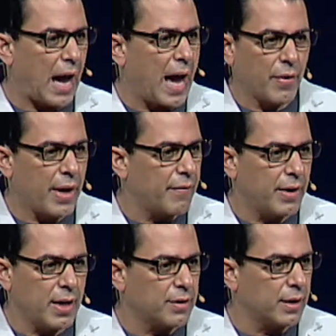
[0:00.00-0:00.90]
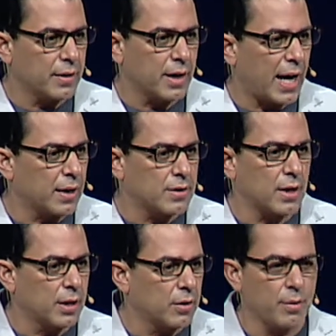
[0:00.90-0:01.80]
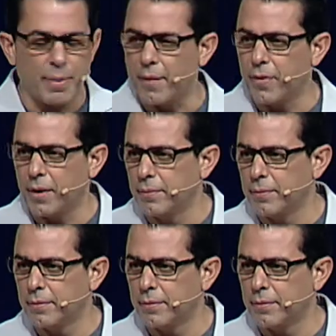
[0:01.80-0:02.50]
I don't have anything that I can say good about them.